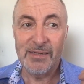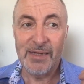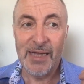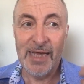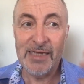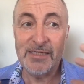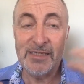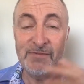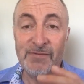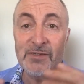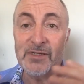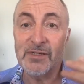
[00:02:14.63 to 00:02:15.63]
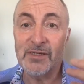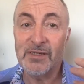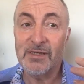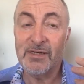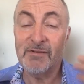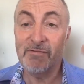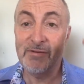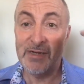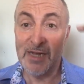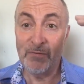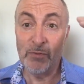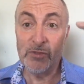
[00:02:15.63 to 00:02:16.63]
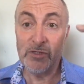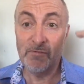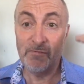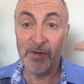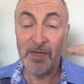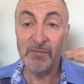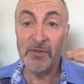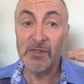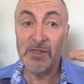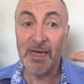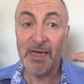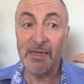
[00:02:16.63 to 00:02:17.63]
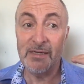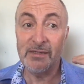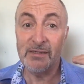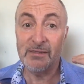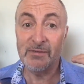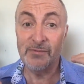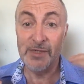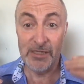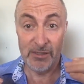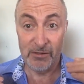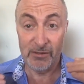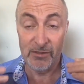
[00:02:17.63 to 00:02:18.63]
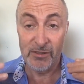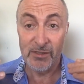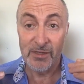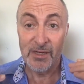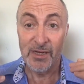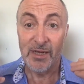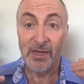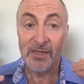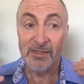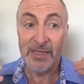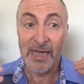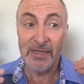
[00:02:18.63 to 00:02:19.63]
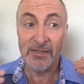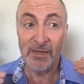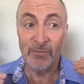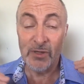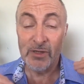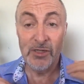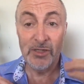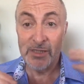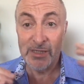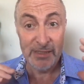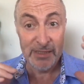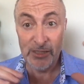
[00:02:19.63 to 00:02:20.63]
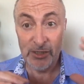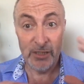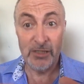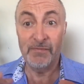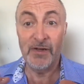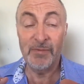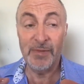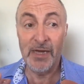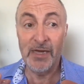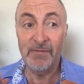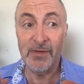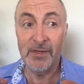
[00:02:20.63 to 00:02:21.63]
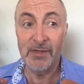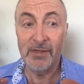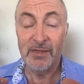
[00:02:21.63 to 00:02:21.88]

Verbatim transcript: has different levels, flavors, and reasons that I'm not going to say justify the behavior,